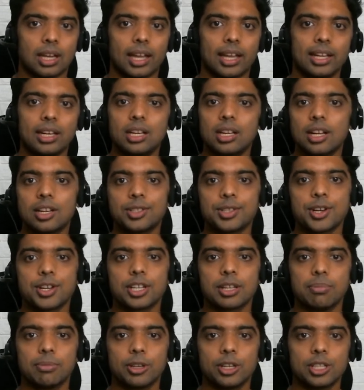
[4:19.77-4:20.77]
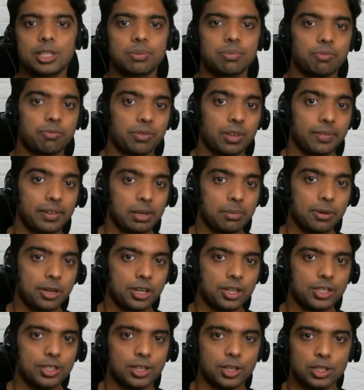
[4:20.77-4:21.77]
In that 30 minutes, we will be
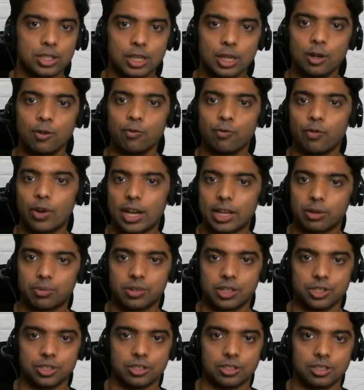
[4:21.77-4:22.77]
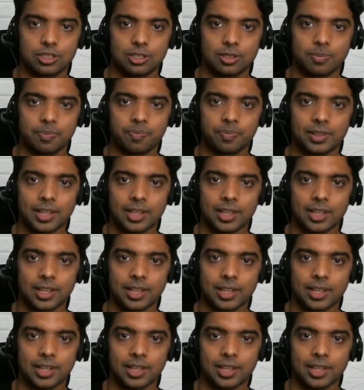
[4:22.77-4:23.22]
discussing 5 questions.